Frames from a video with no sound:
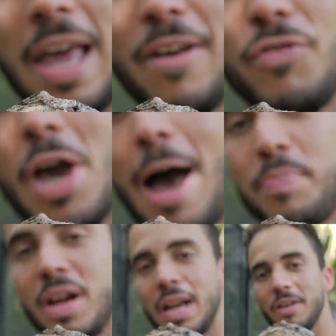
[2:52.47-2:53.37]
If you
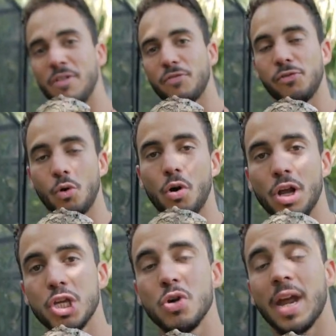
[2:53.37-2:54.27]
happen to live in
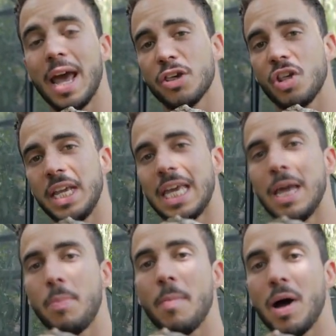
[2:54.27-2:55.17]
Florida, you could actually
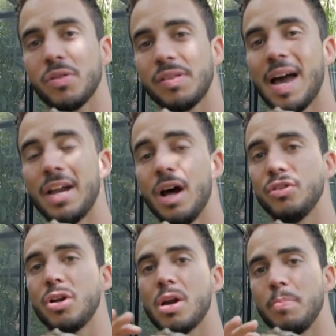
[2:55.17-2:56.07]
keep them outside
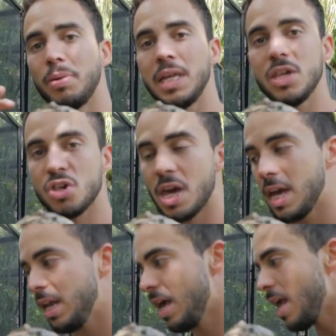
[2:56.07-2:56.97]
under complete
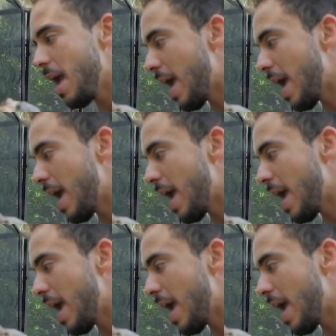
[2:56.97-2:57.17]
shade,